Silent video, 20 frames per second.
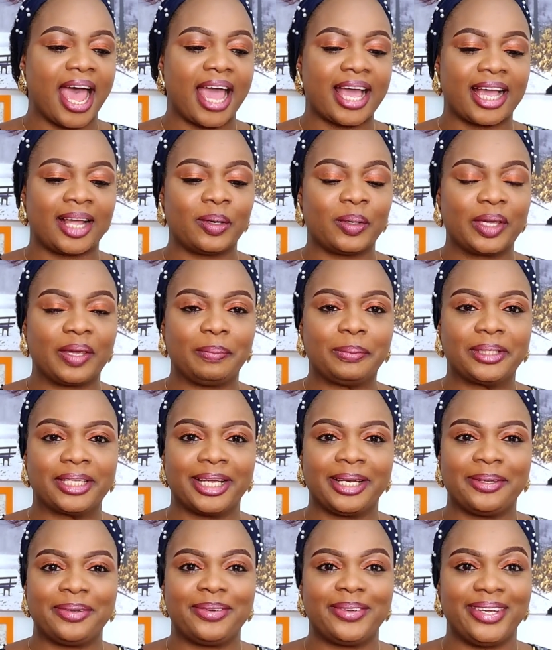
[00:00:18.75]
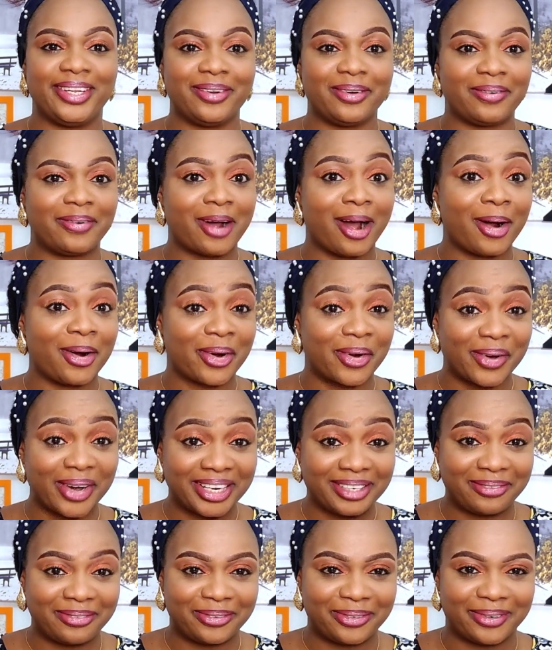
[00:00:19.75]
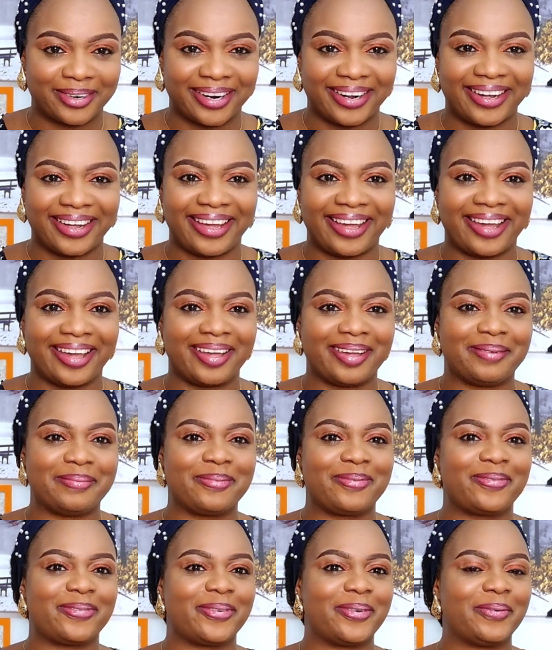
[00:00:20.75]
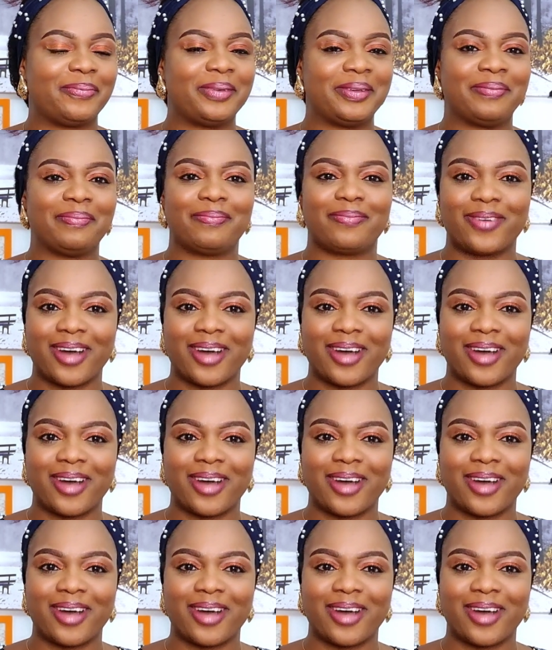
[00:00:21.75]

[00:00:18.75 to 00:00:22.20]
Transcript: I cannot keep telling you enough how grateful I am for being